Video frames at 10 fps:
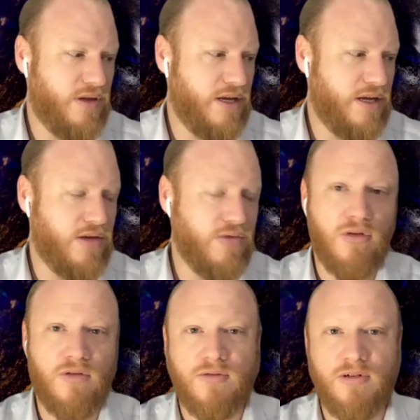thank you
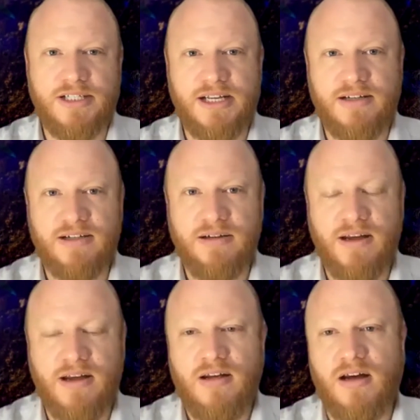all for attending.
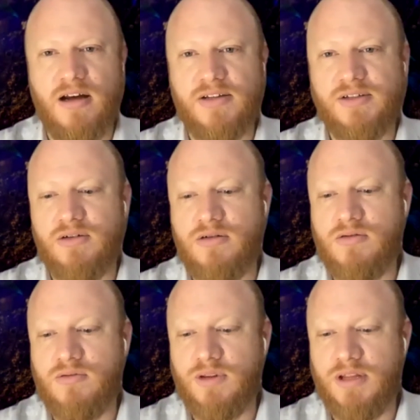
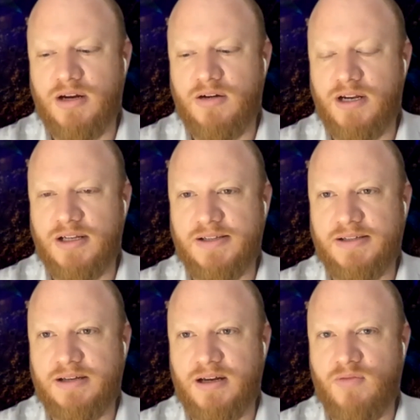So there
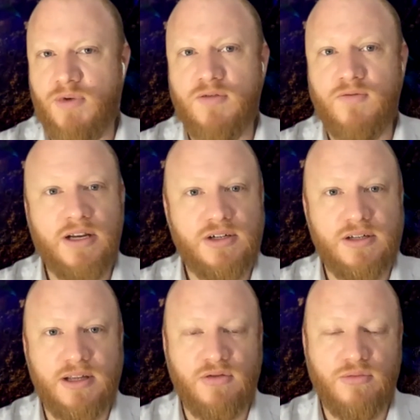is, when you
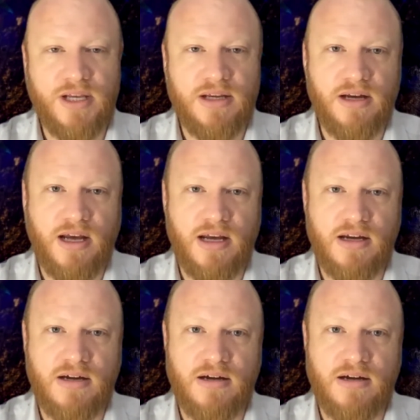finish, there will be a